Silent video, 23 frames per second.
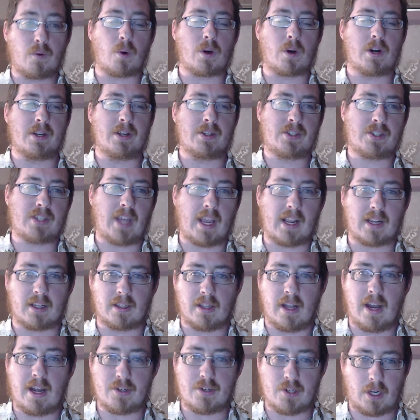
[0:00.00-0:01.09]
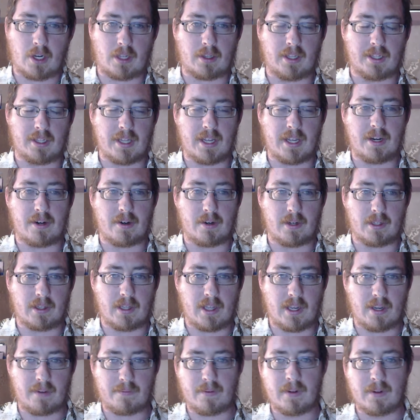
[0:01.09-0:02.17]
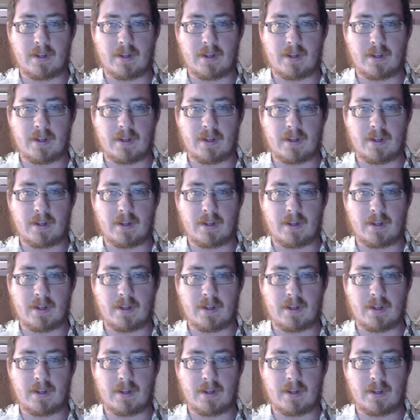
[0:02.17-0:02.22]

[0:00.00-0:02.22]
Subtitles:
us psychologically later in life.